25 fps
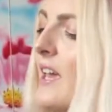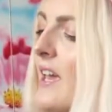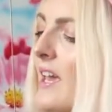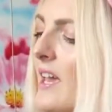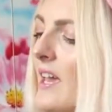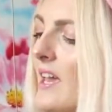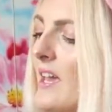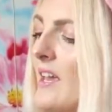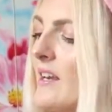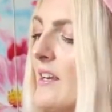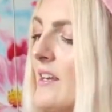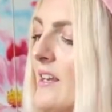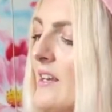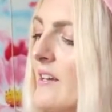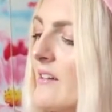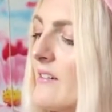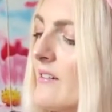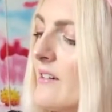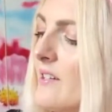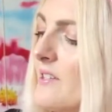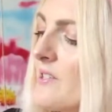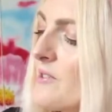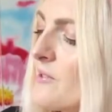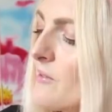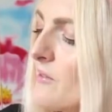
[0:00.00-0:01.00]
and here
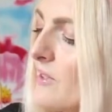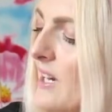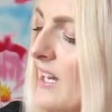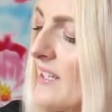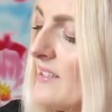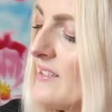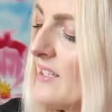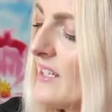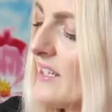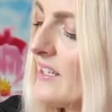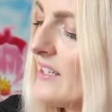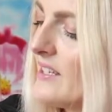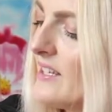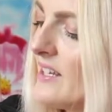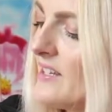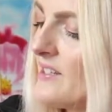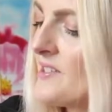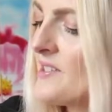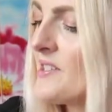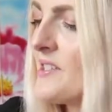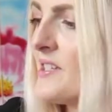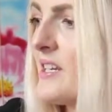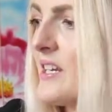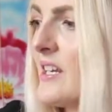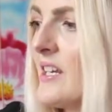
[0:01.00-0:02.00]
is writing
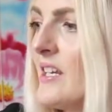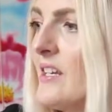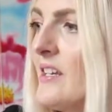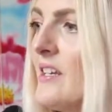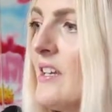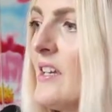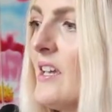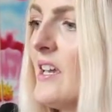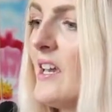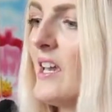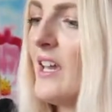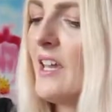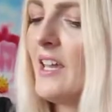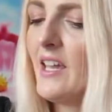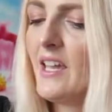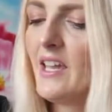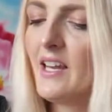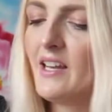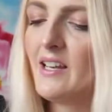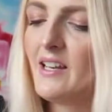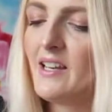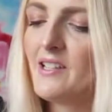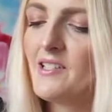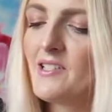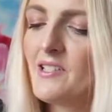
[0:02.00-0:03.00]
Disney,
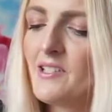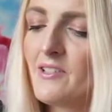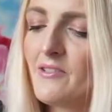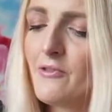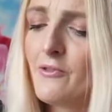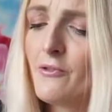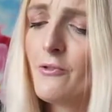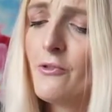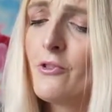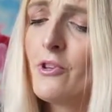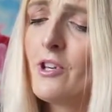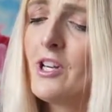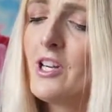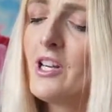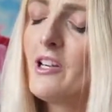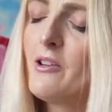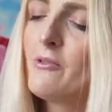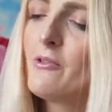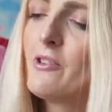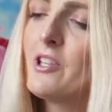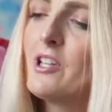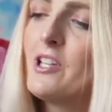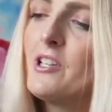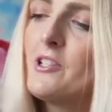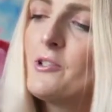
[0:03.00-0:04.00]
and it's really
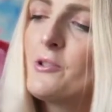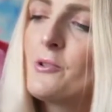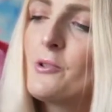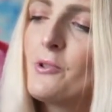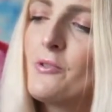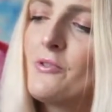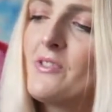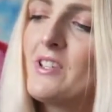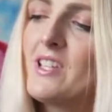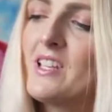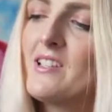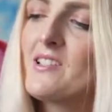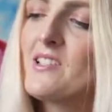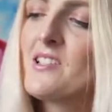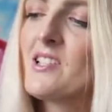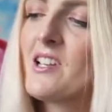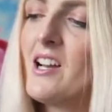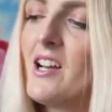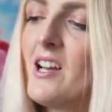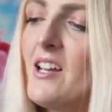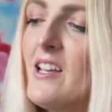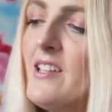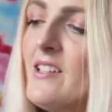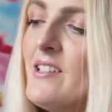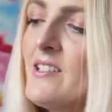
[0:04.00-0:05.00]
really soft
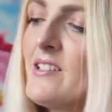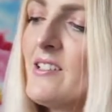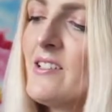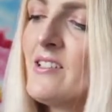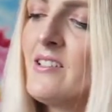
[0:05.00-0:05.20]
inside.